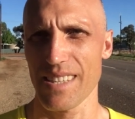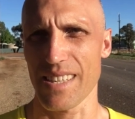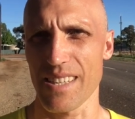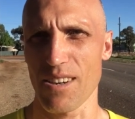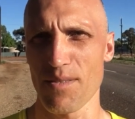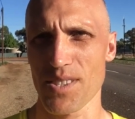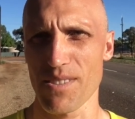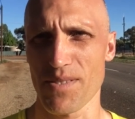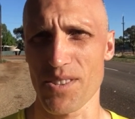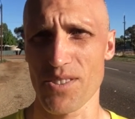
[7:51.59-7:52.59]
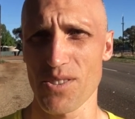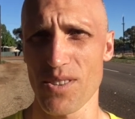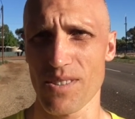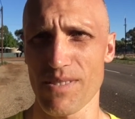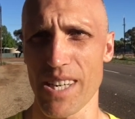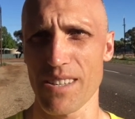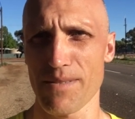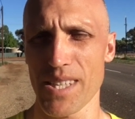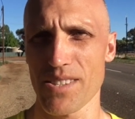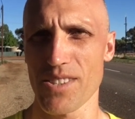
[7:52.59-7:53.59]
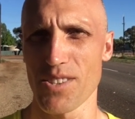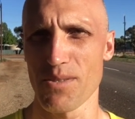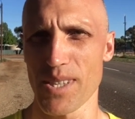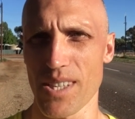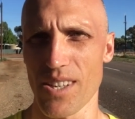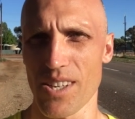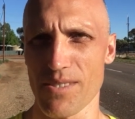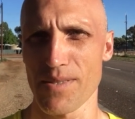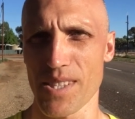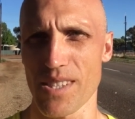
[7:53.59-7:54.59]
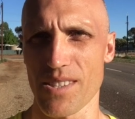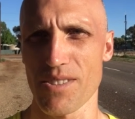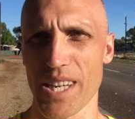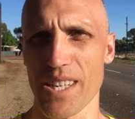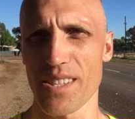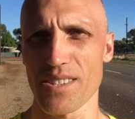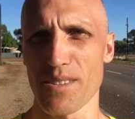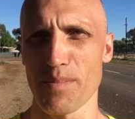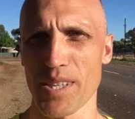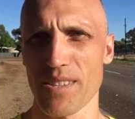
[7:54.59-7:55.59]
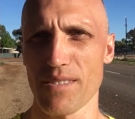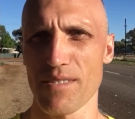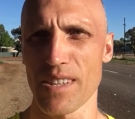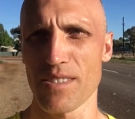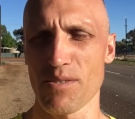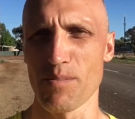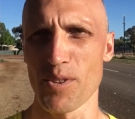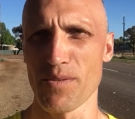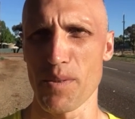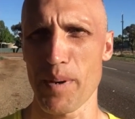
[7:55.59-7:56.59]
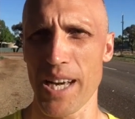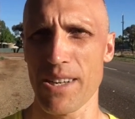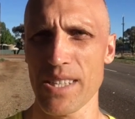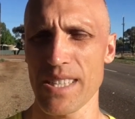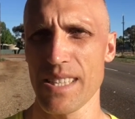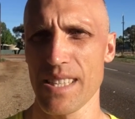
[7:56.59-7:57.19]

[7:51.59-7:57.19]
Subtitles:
Obviously for short running events, you're doing a lot of your training is going to be to improve your power.